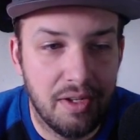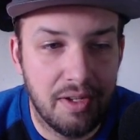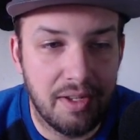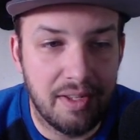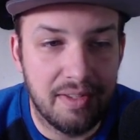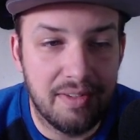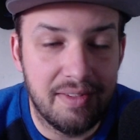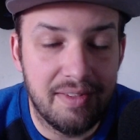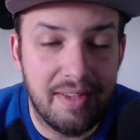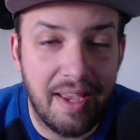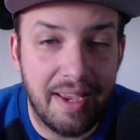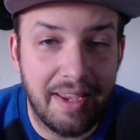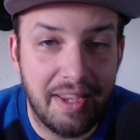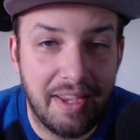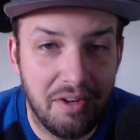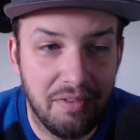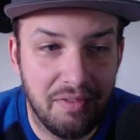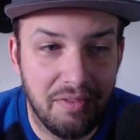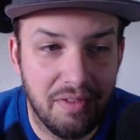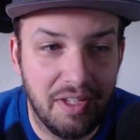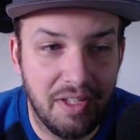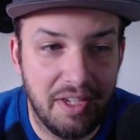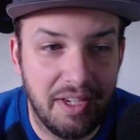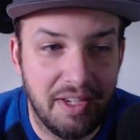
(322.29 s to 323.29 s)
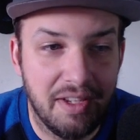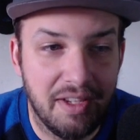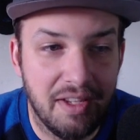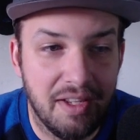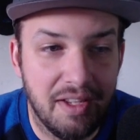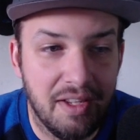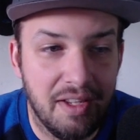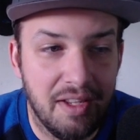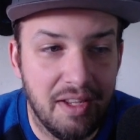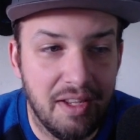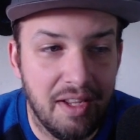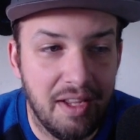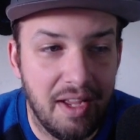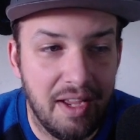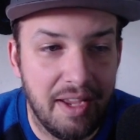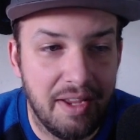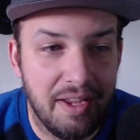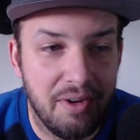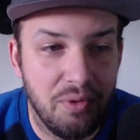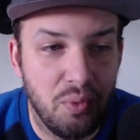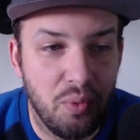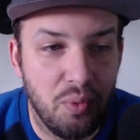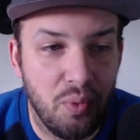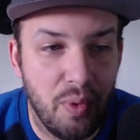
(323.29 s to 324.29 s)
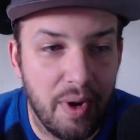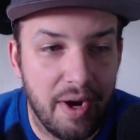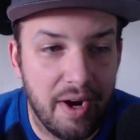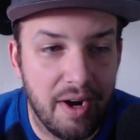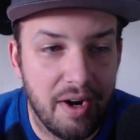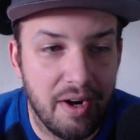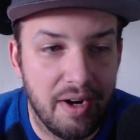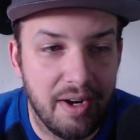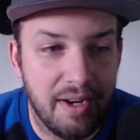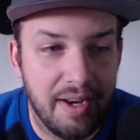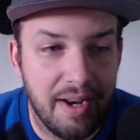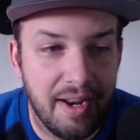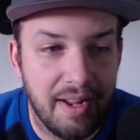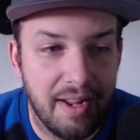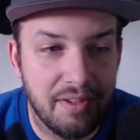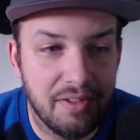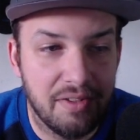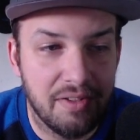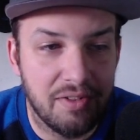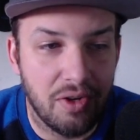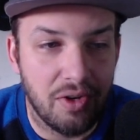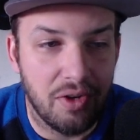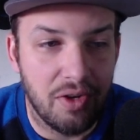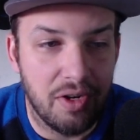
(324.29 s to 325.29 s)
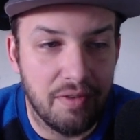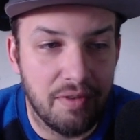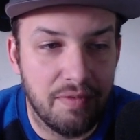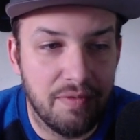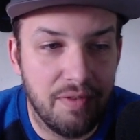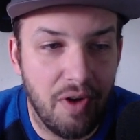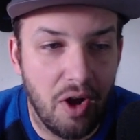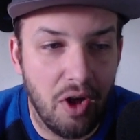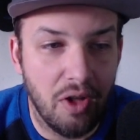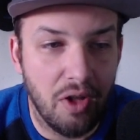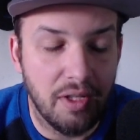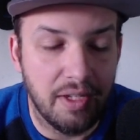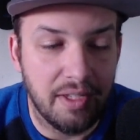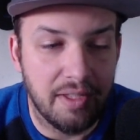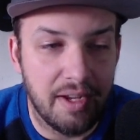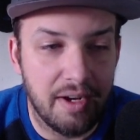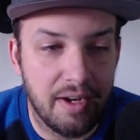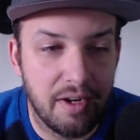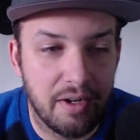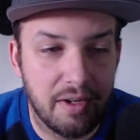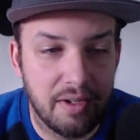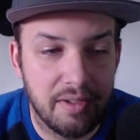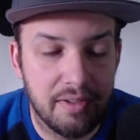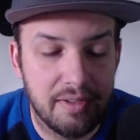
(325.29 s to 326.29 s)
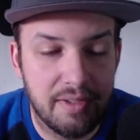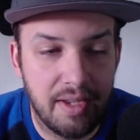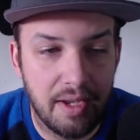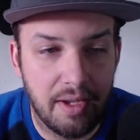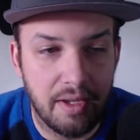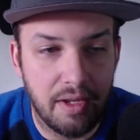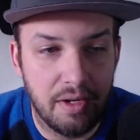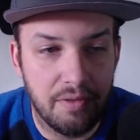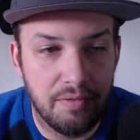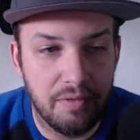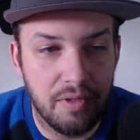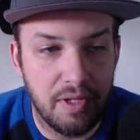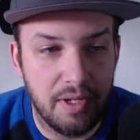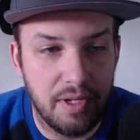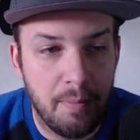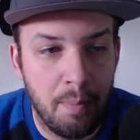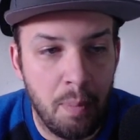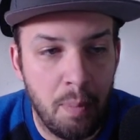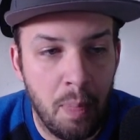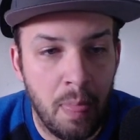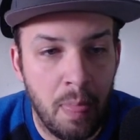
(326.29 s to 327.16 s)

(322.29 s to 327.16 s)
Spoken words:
consecutively and where it had started falling there consecutively.